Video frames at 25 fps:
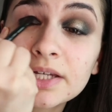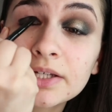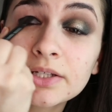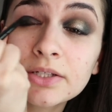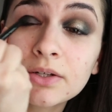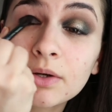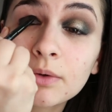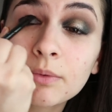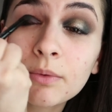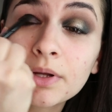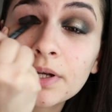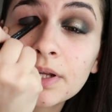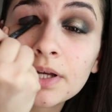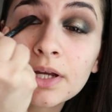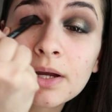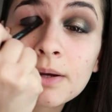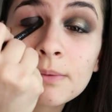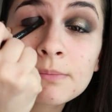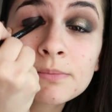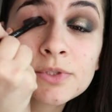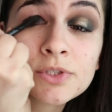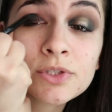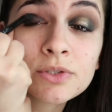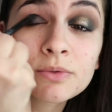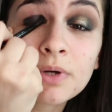I don't want to
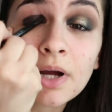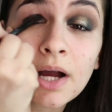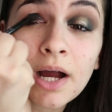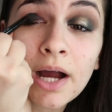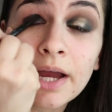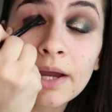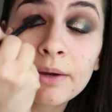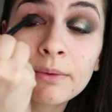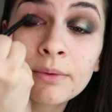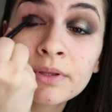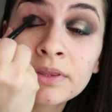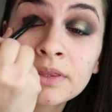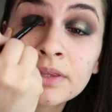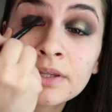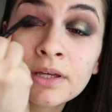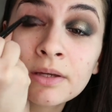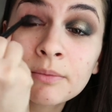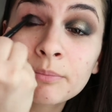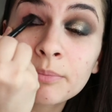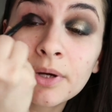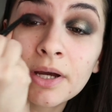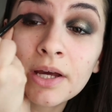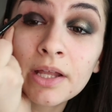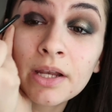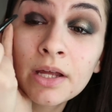come too high with
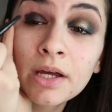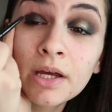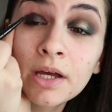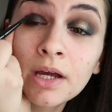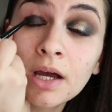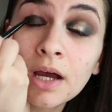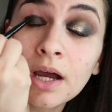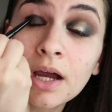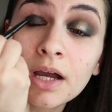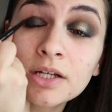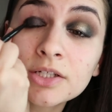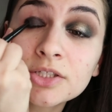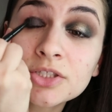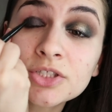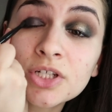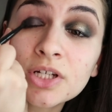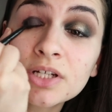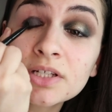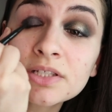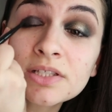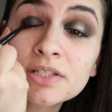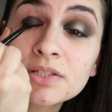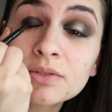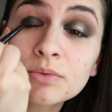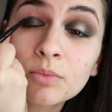it, but I
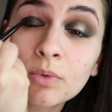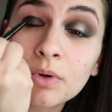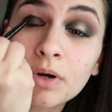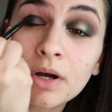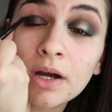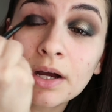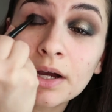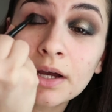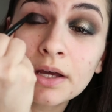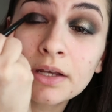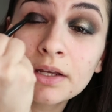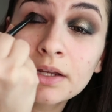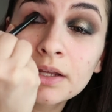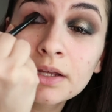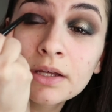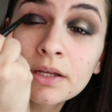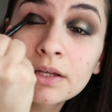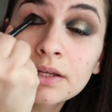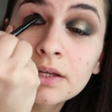just want